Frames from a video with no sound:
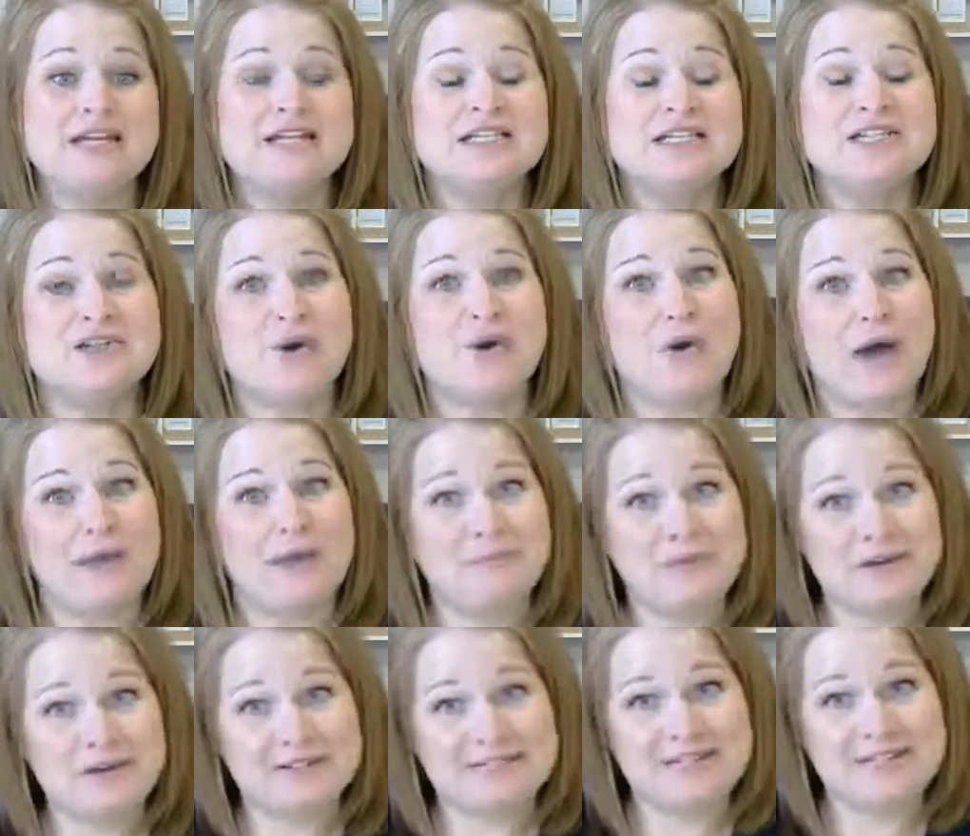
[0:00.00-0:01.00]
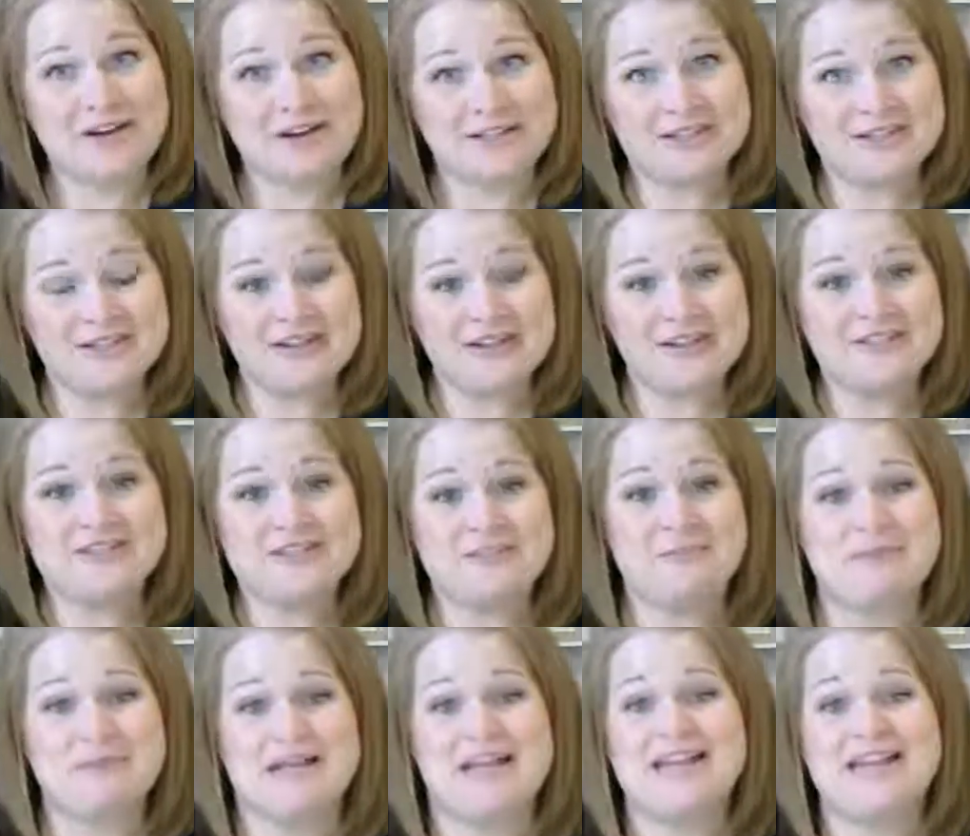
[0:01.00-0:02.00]
So I'm Christy Hansvik of
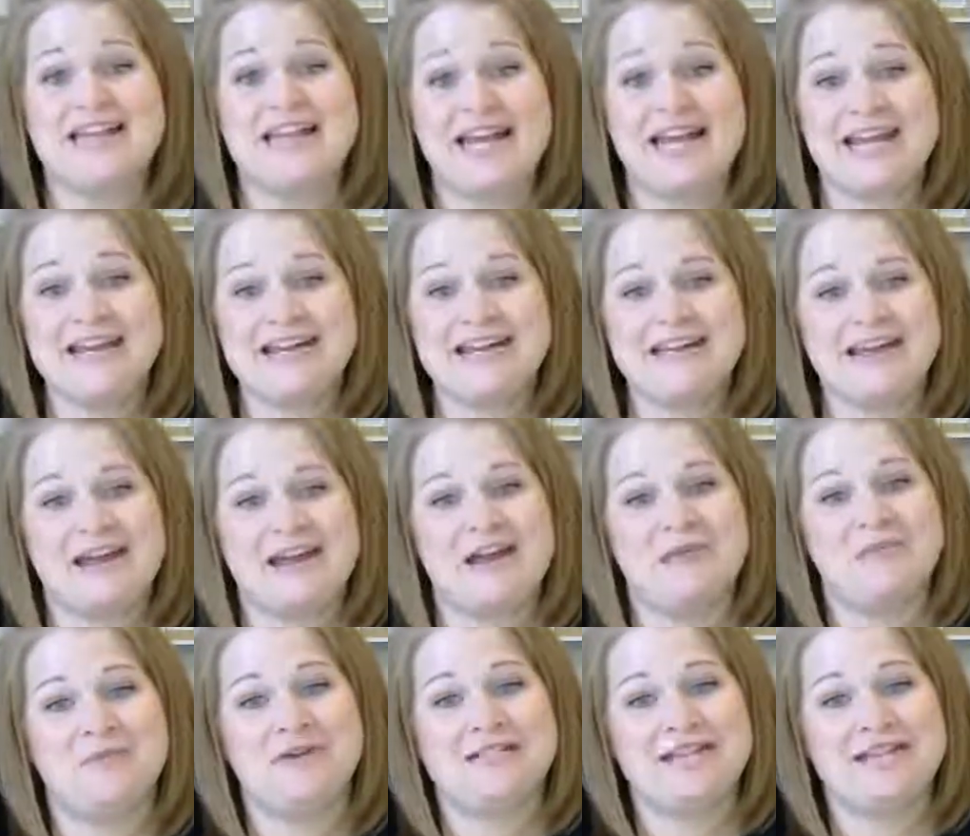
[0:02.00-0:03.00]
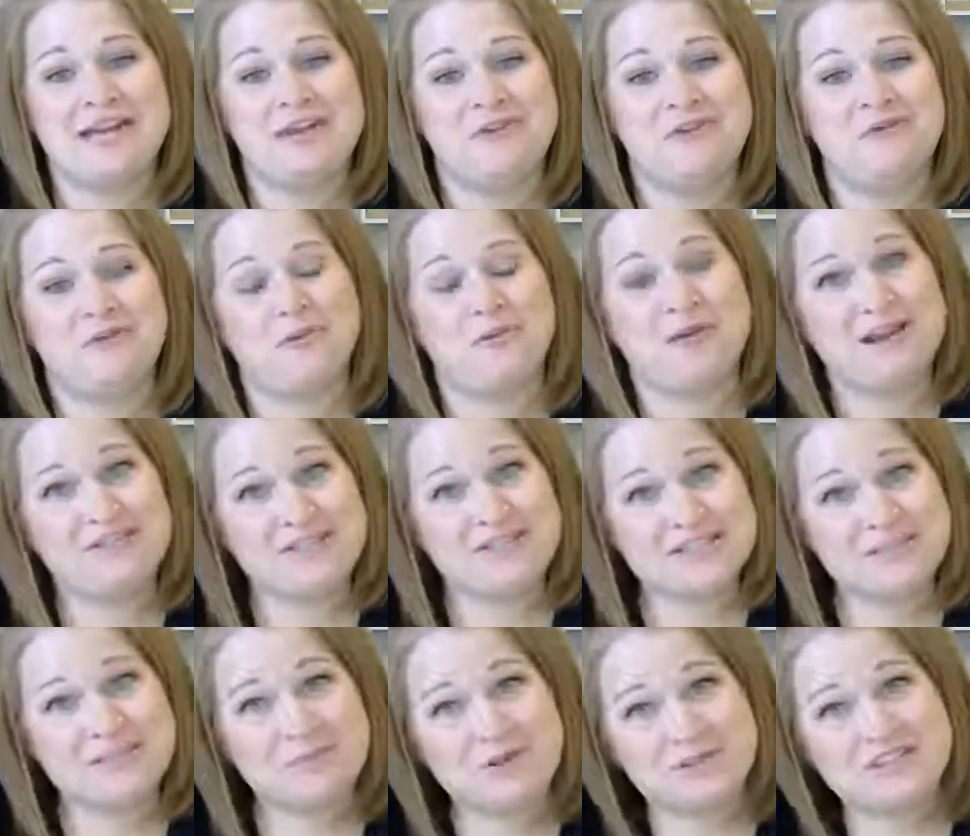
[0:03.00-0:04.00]
Simply Online, and we take you from
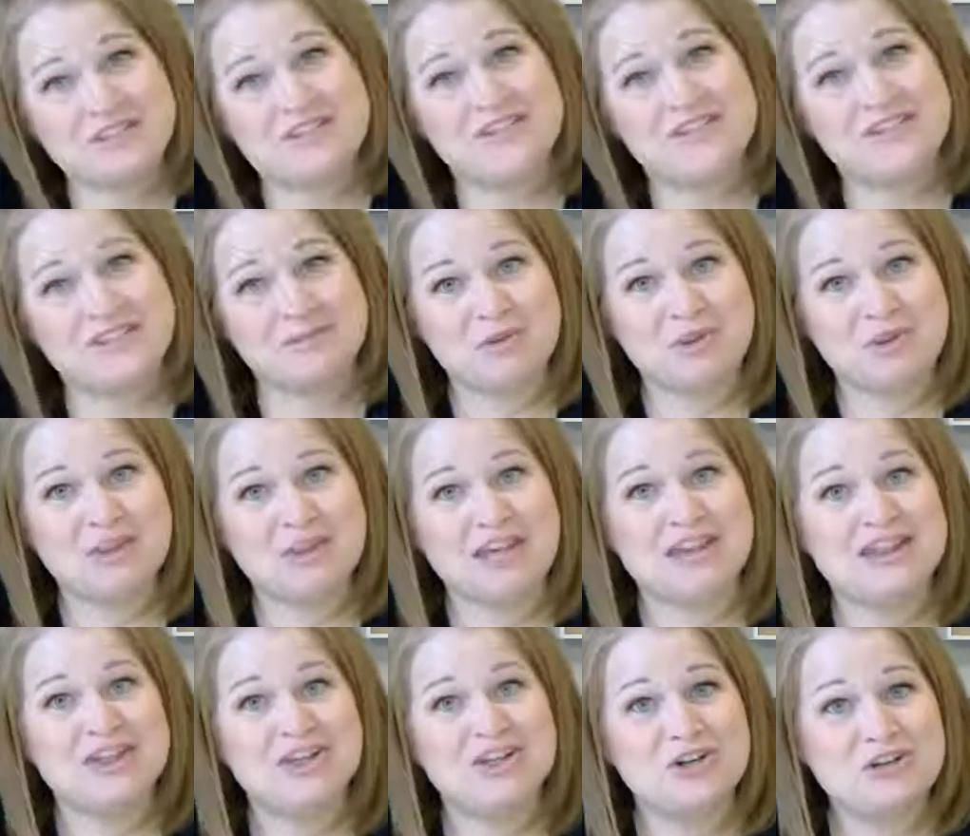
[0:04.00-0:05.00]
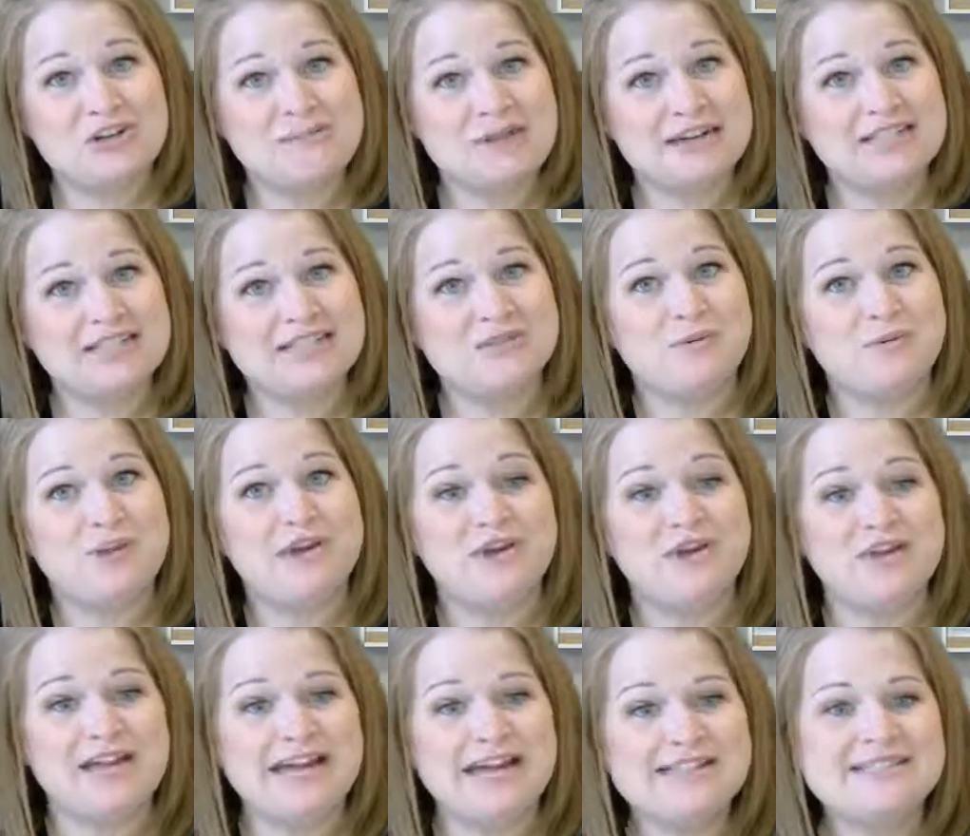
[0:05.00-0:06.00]
invisible to visible in 30 minutes a week
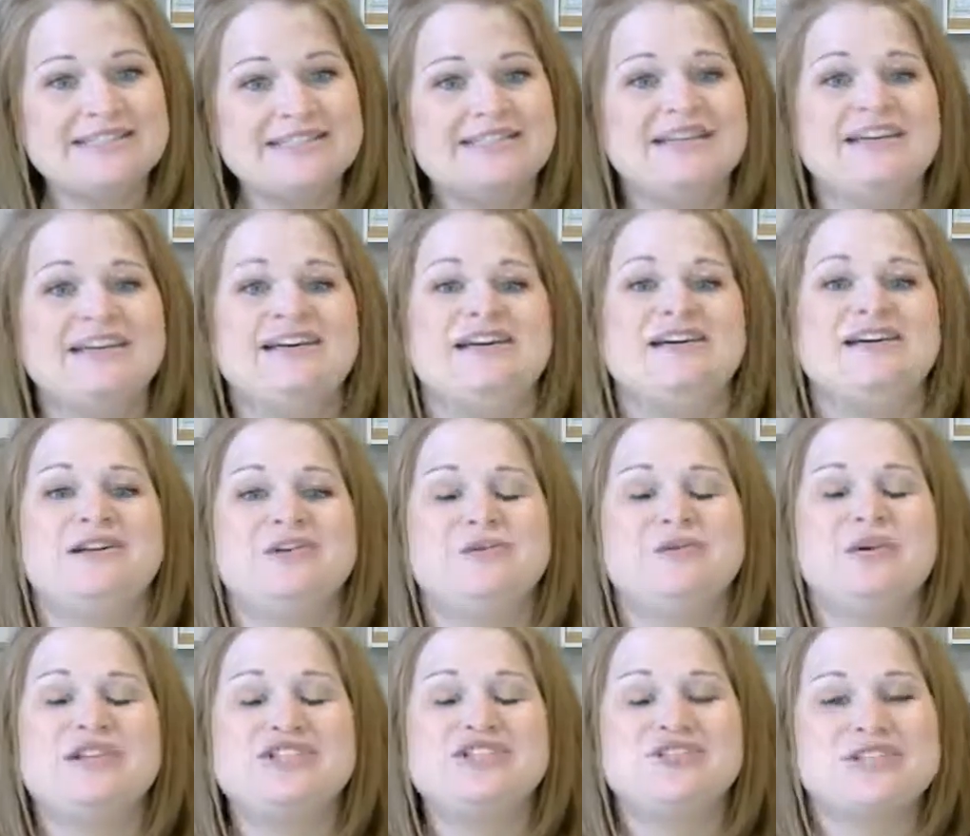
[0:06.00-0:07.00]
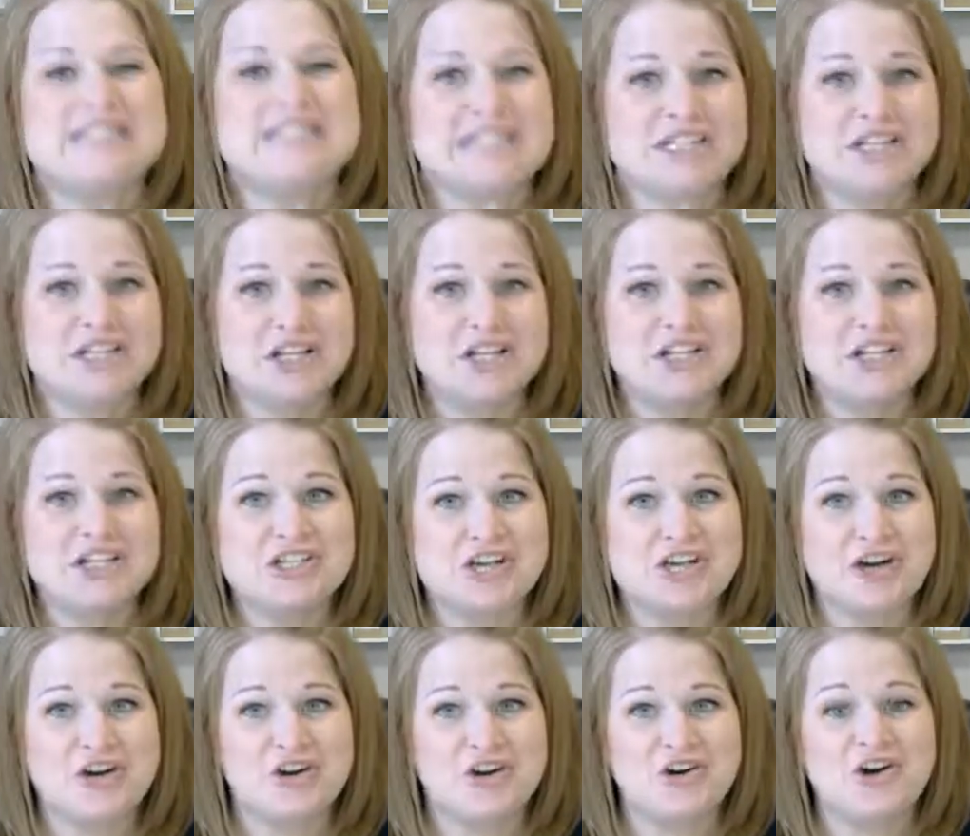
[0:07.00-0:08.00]
or less. We strategically
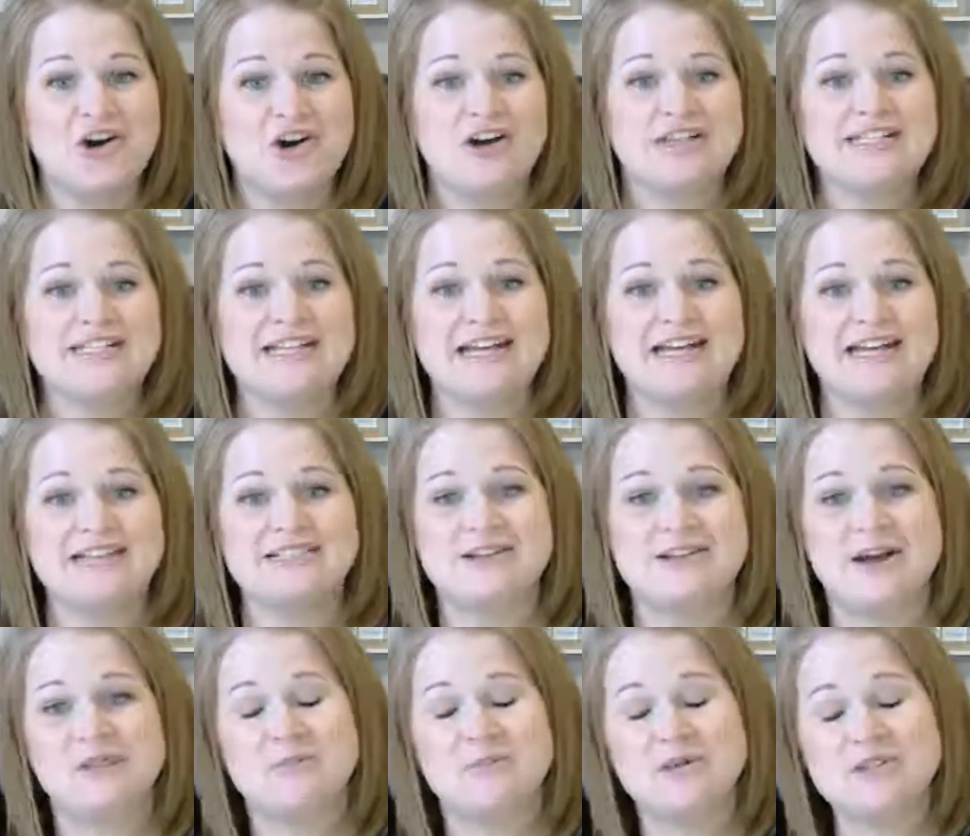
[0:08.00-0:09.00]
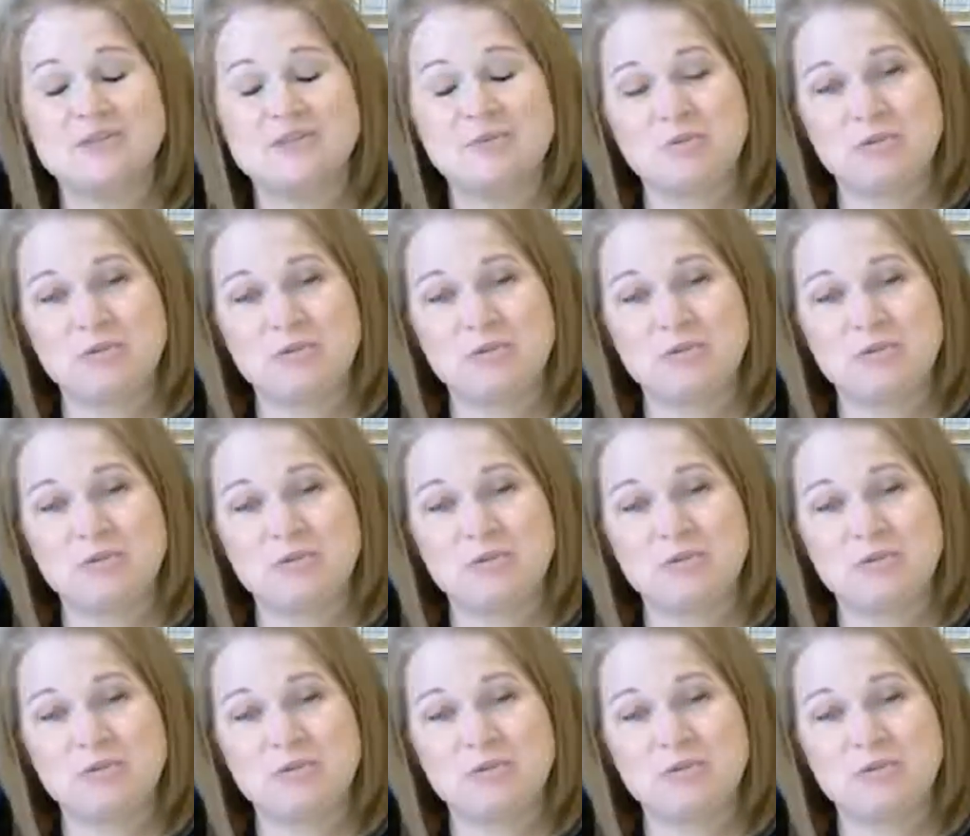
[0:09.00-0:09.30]
share your content on multiple